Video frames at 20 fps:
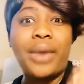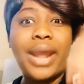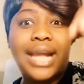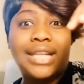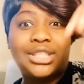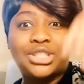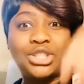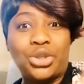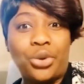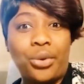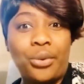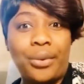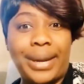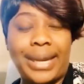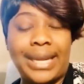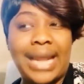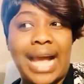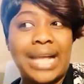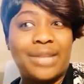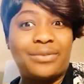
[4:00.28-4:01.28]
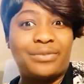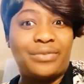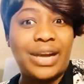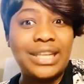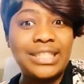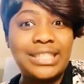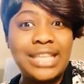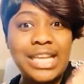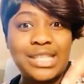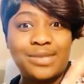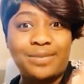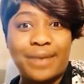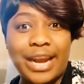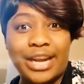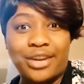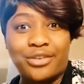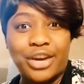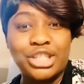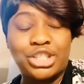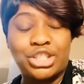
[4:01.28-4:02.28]
we are doing at Vantage
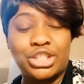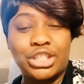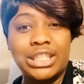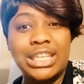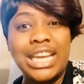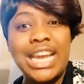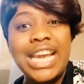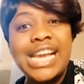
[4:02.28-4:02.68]
Migration